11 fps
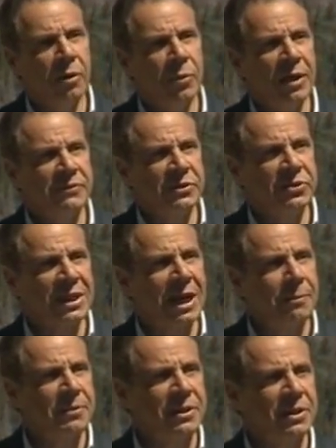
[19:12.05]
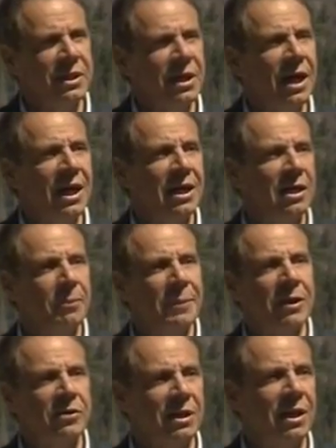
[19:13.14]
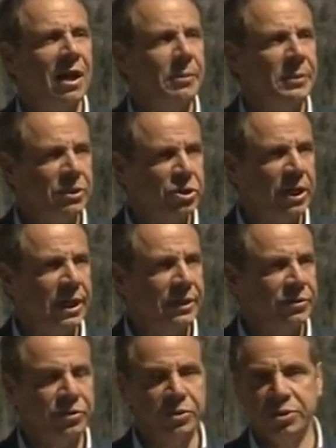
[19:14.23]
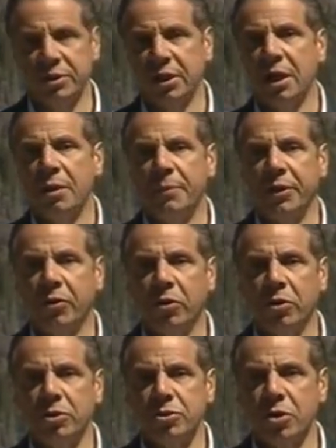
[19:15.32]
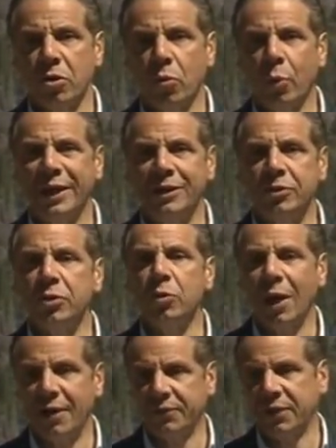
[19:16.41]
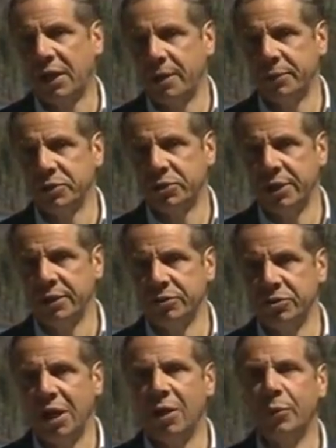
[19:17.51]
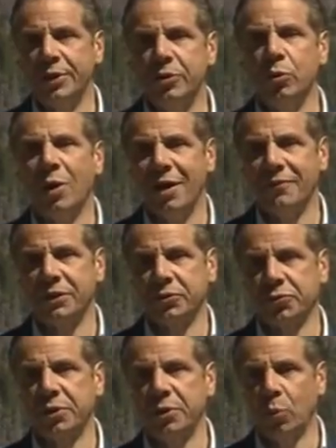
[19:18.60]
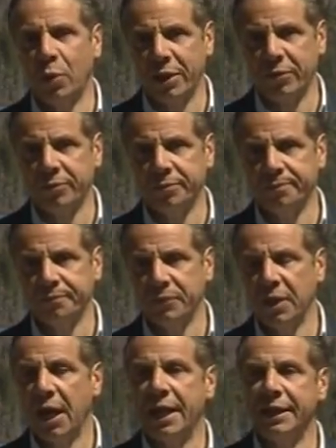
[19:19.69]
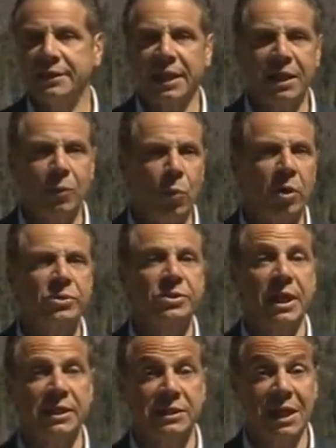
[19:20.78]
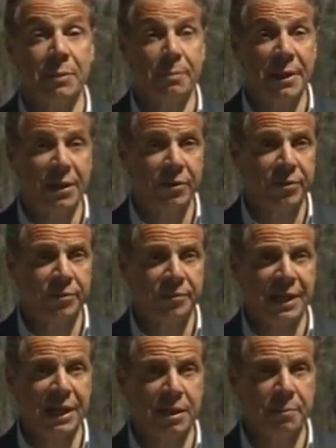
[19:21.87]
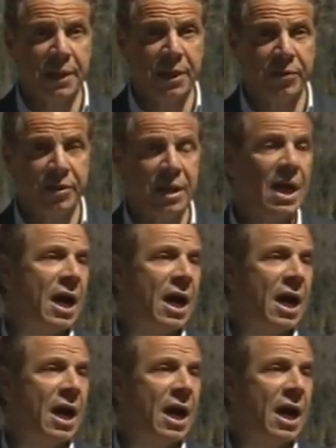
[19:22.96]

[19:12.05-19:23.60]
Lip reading: We have to stop the denial about climate change, because we do have climate change and we do have extreme weather, and it's getting worse and it's not better, getting better.